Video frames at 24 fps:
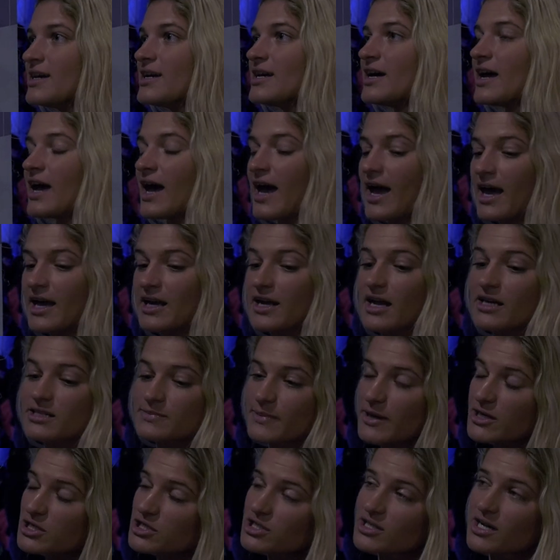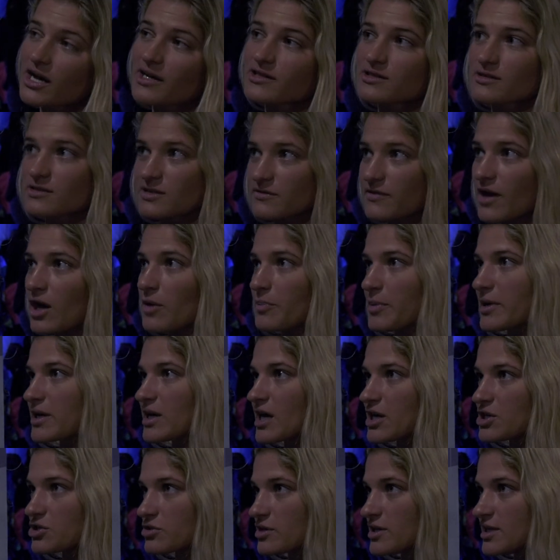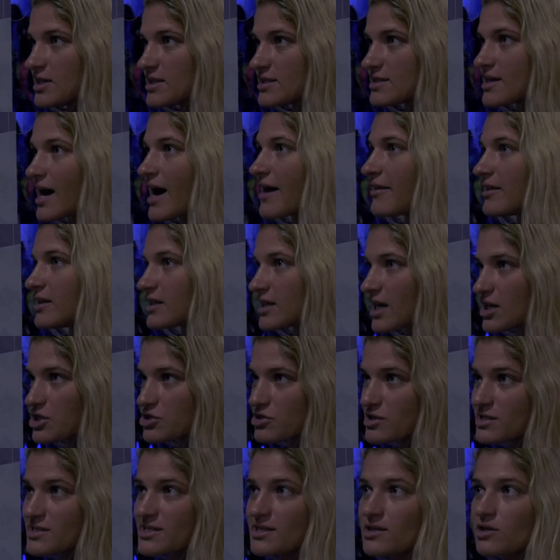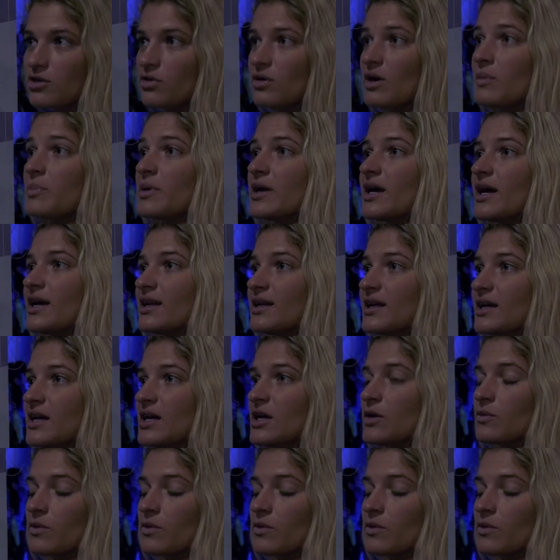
Okay. And especially also developing countries, island countries in the Caribbean,